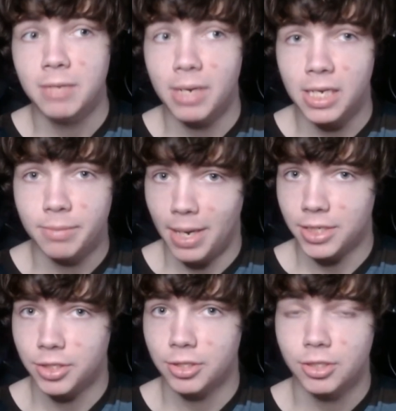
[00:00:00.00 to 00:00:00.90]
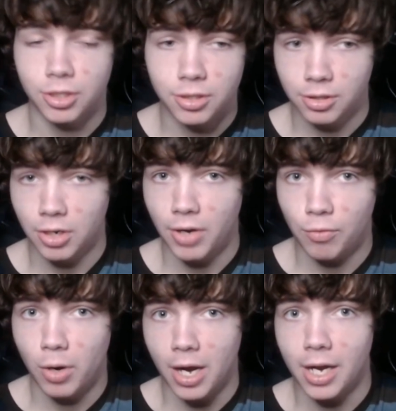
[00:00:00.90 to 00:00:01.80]
I did make it to Masters, just,
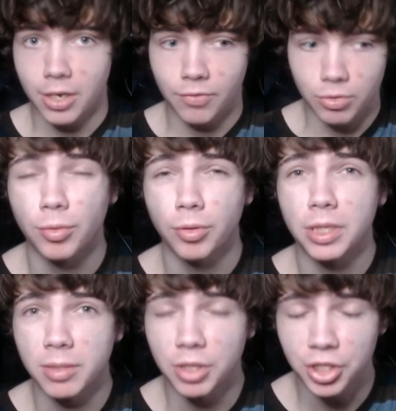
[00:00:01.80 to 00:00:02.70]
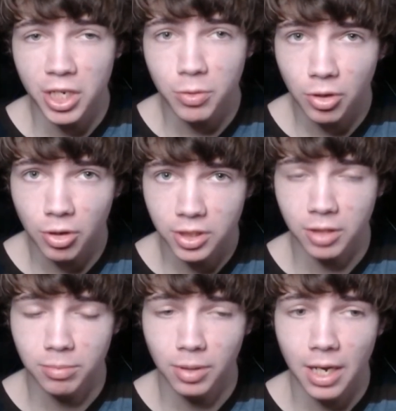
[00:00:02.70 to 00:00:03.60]
FYI. For everyone who thinks I'm a genuine
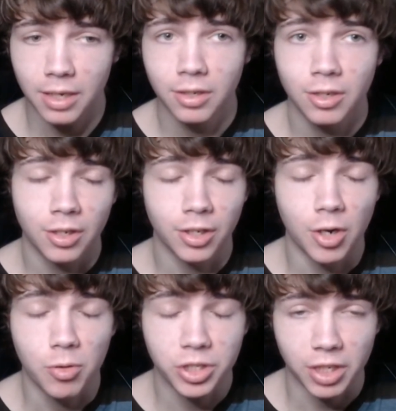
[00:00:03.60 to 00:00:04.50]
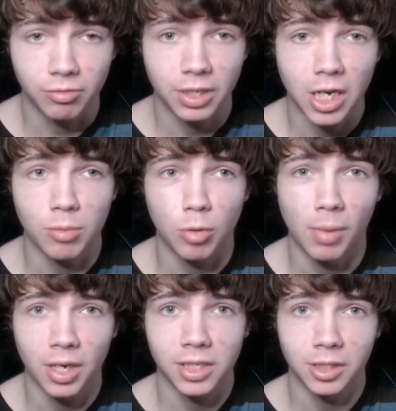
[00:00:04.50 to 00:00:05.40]
hard-stuck plat, no, it's just I really care more
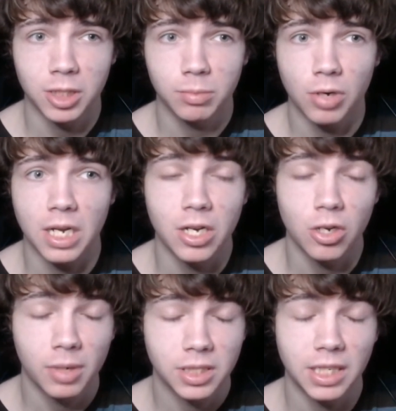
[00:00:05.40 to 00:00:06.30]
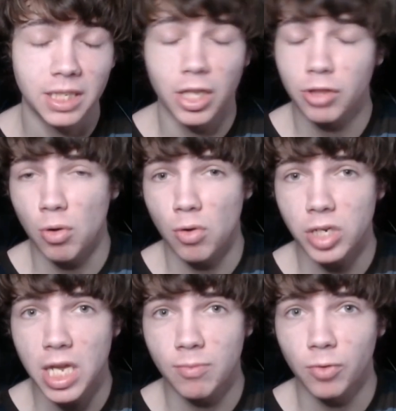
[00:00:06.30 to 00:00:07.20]
about content at this point, and no, I'm not saying that I throw
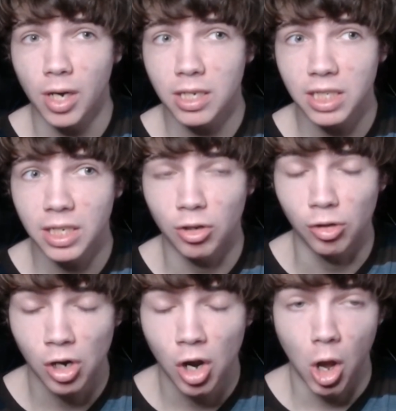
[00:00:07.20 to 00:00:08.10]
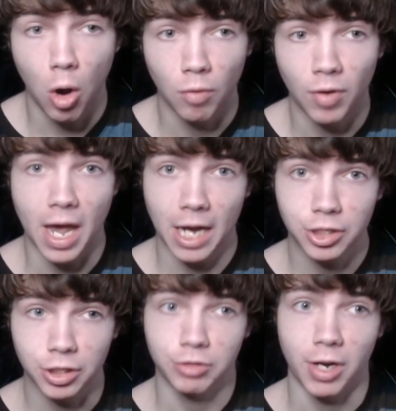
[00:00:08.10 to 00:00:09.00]
over a game for content, or, oh, if I
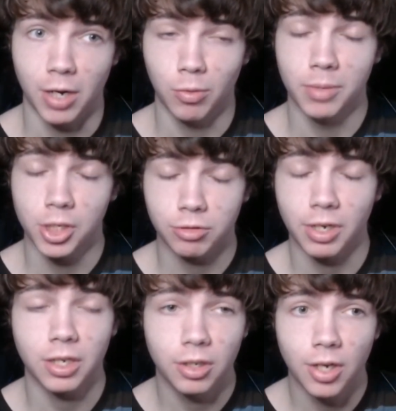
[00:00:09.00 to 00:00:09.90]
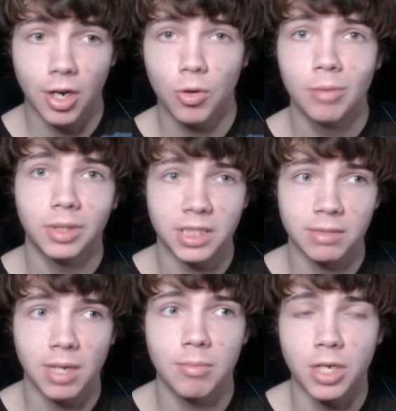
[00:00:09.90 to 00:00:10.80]
actually tried, I would be this rank. No, at the
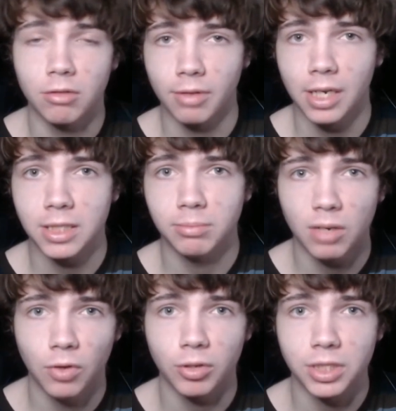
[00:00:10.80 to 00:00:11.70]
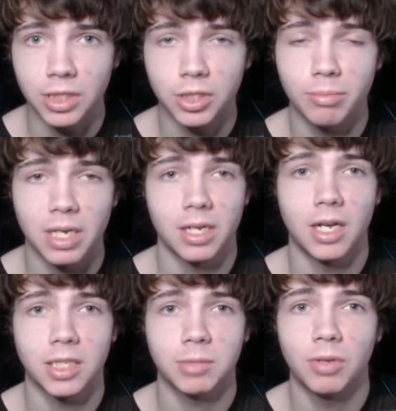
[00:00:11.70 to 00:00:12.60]
same time, you gotta realize my focus is on making
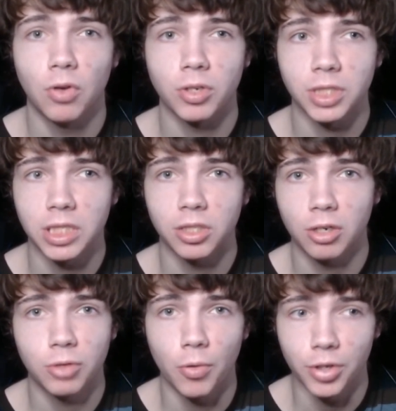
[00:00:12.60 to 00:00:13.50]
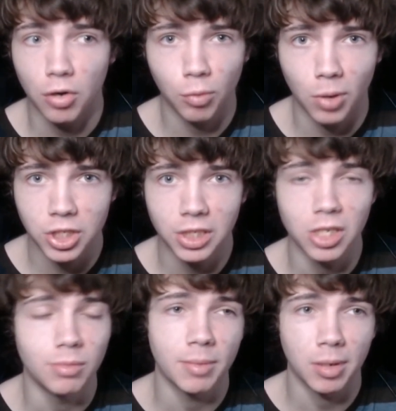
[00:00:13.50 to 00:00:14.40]
content. My focus isn't on going to Overwatch
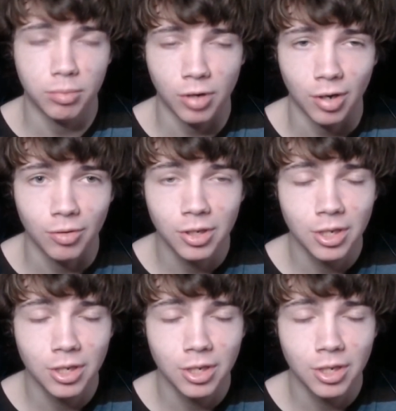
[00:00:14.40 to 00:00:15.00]
League or becoming a pro.